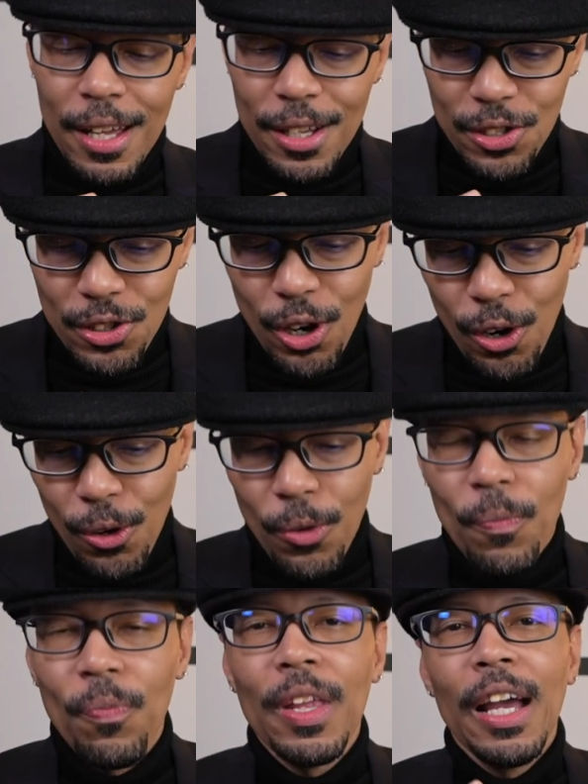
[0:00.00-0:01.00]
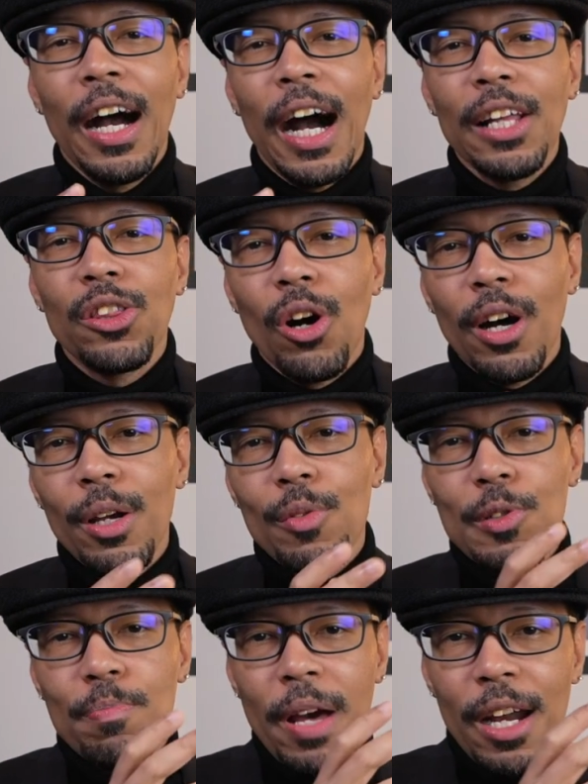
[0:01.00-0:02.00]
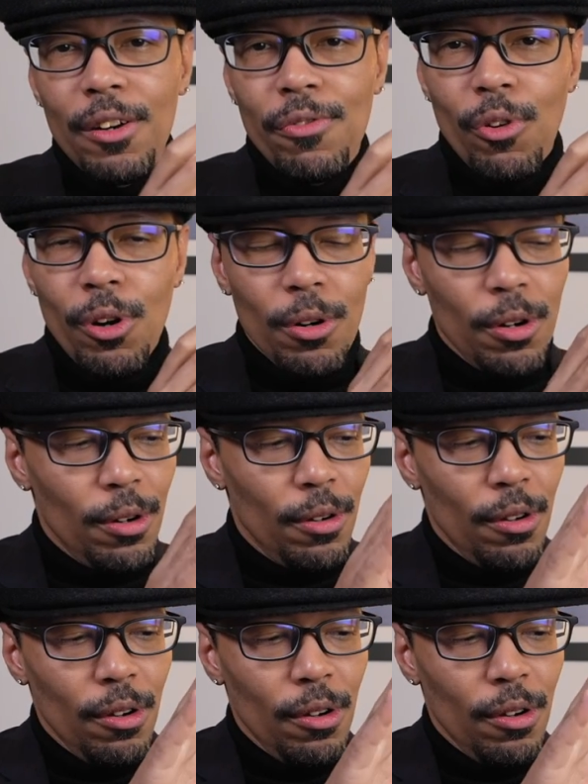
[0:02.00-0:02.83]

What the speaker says: So I thought it was better for